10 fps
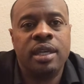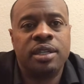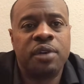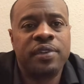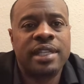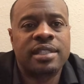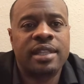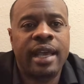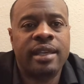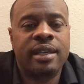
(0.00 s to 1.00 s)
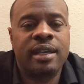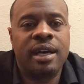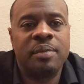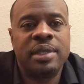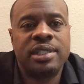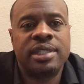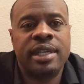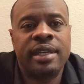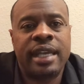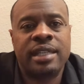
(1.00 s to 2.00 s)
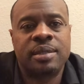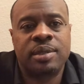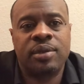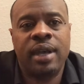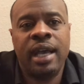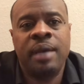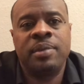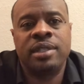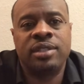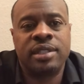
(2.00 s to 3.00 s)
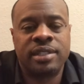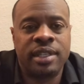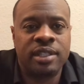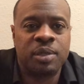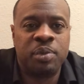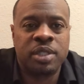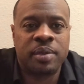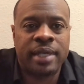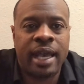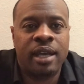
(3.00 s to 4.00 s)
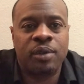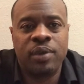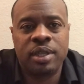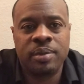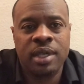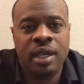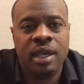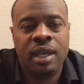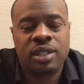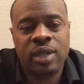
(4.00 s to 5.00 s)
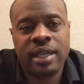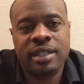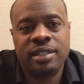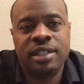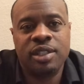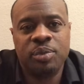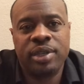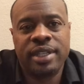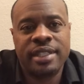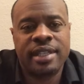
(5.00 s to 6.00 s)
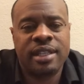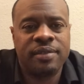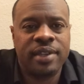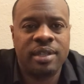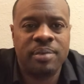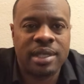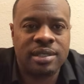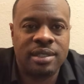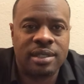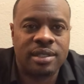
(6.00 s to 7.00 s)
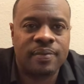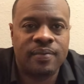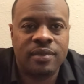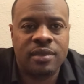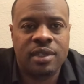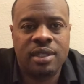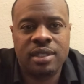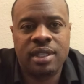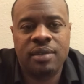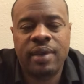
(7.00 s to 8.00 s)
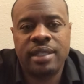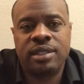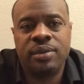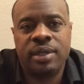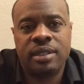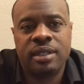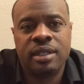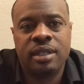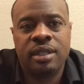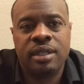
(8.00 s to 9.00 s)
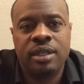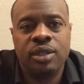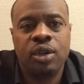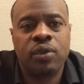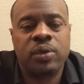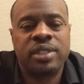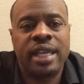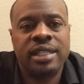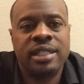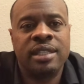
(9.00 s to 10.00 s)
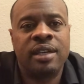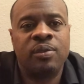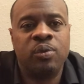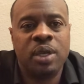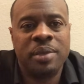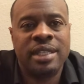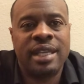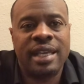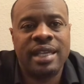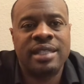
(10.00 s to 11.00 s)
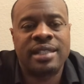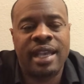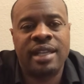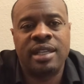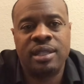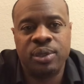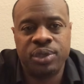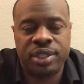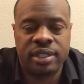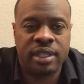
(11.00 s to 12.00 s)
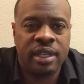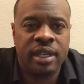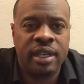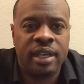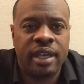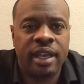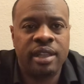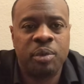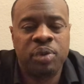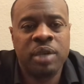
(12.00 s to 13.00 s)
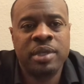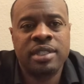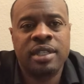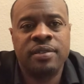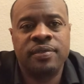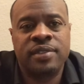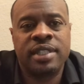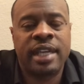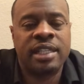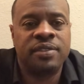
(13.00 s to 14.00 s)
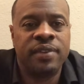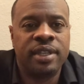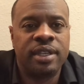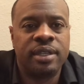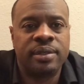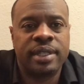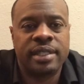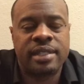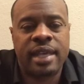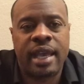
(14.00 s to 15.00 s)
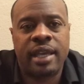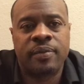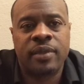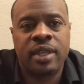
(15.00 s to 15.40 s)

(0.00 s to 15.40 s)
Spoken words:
Don't forget to like, comment, share, and subscribe, and to continue to push me with the algorithm so I can continue to bring you these elevated messages. And let's get right to it. Your rotation of women is an illusion. And the premise of tonight's video is that